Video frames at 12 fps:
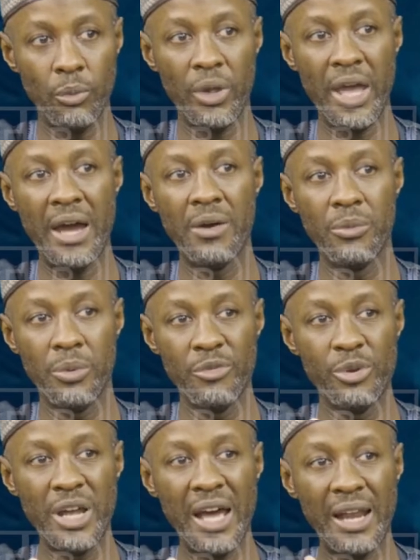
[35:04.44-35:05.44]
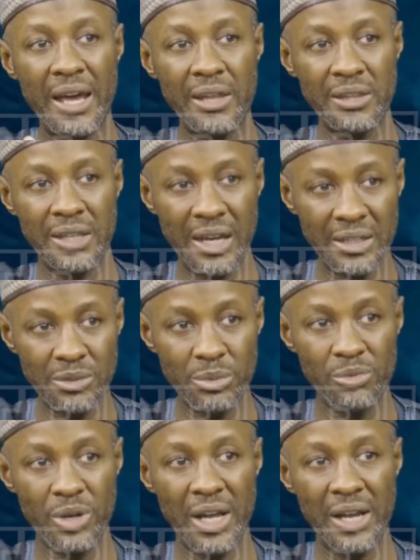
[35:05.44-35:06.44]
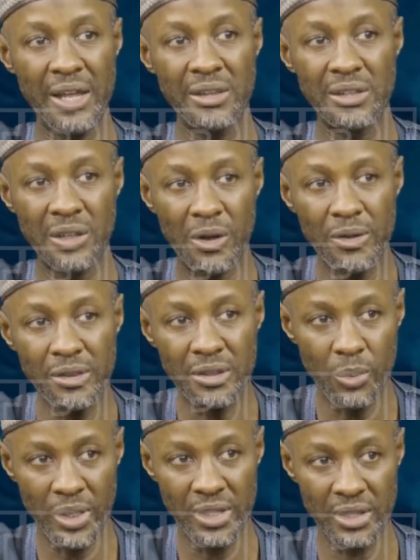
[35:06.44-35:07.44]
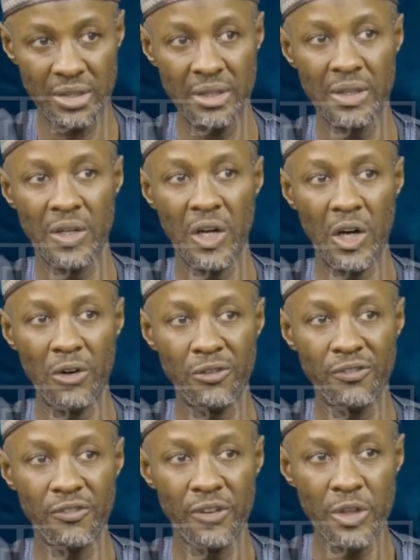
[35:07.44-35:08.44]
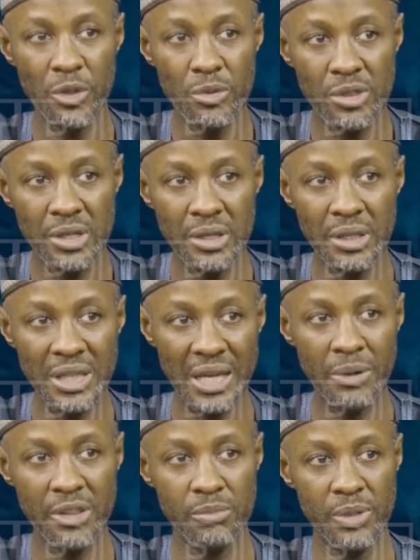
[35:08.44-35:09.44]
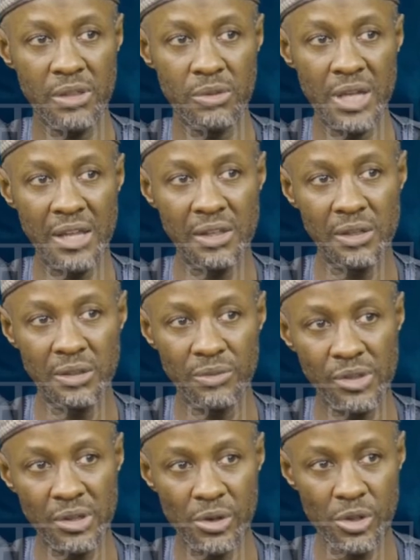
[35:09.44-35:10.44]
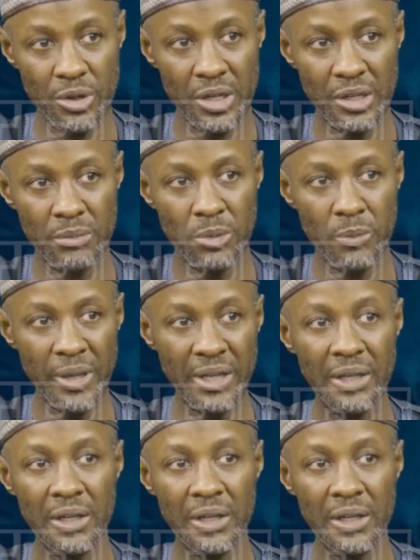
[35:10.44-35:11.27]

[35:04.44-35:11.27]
we are, we've realized that. We've realized the consequence of using the cyberspace. So there's a lot of discussion at the moment.